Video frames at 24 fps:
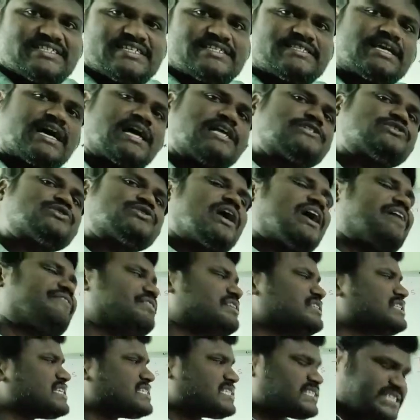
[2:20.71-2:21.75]
also having the
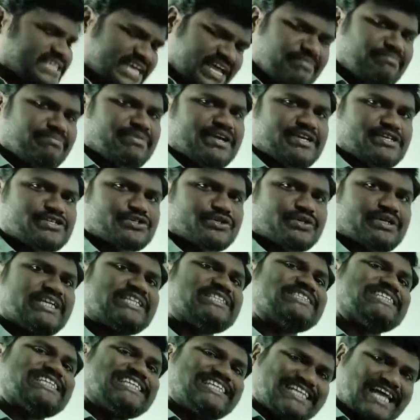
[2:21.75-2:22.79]
same nature in
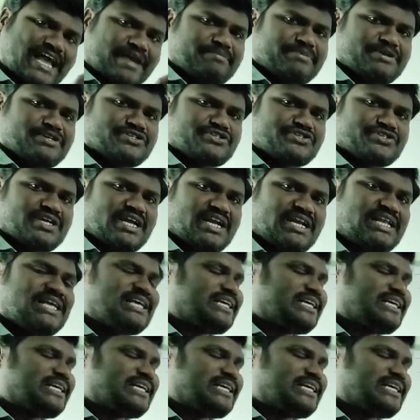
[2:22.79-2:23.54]
three-dimensional.